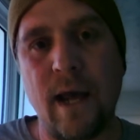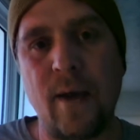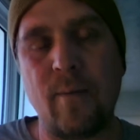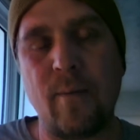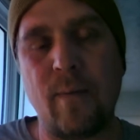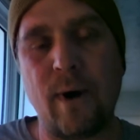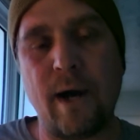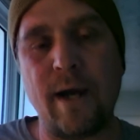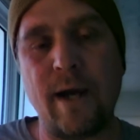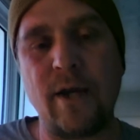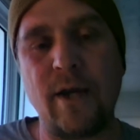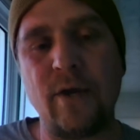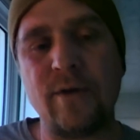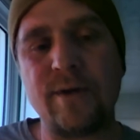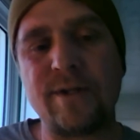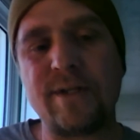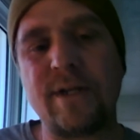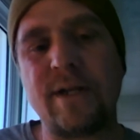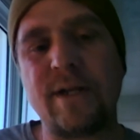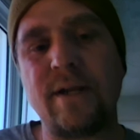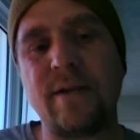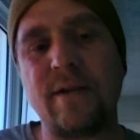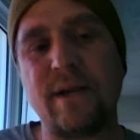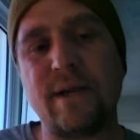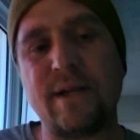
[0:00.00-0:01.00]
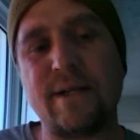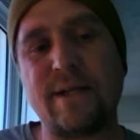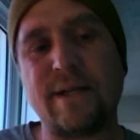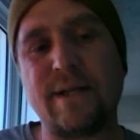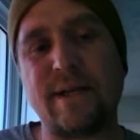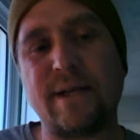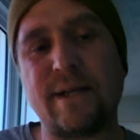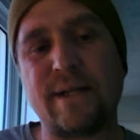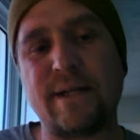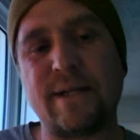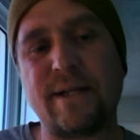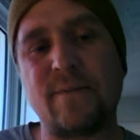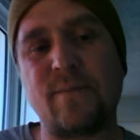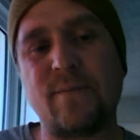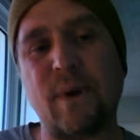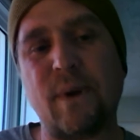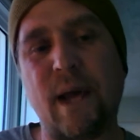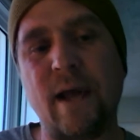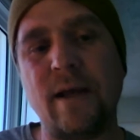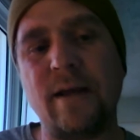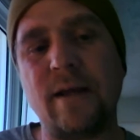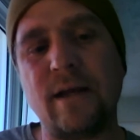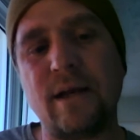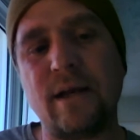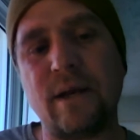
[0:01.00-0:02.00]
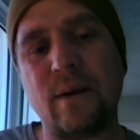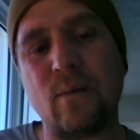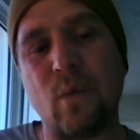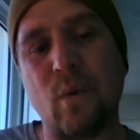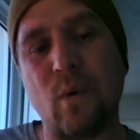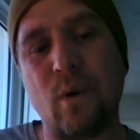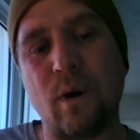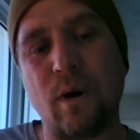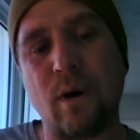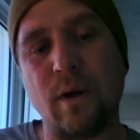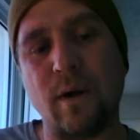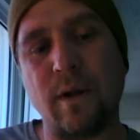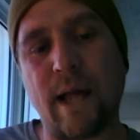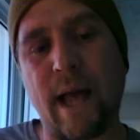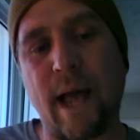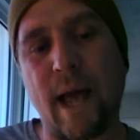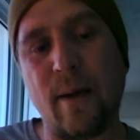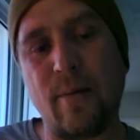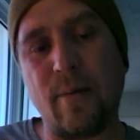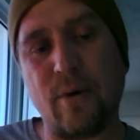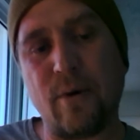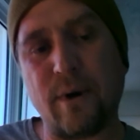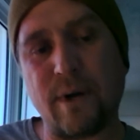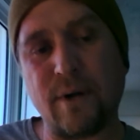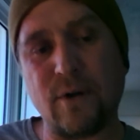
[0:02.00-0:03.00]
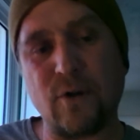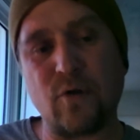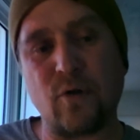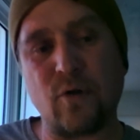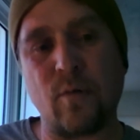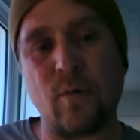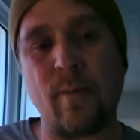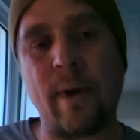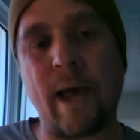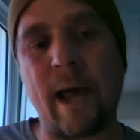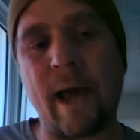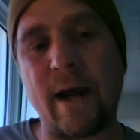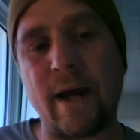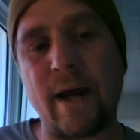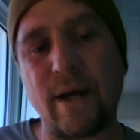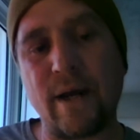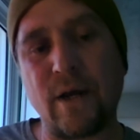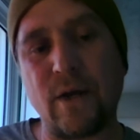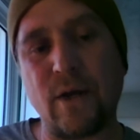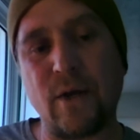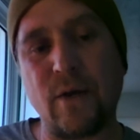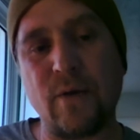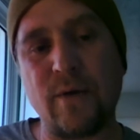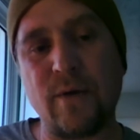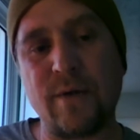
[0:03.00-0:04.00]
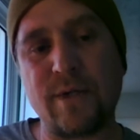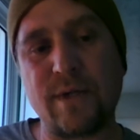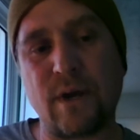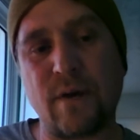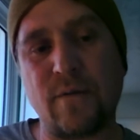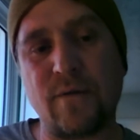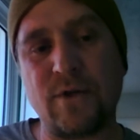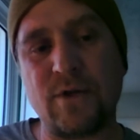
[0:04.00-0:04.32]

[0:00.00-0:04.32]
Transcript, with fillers: and by using this expanded and more elaborate and dramatic use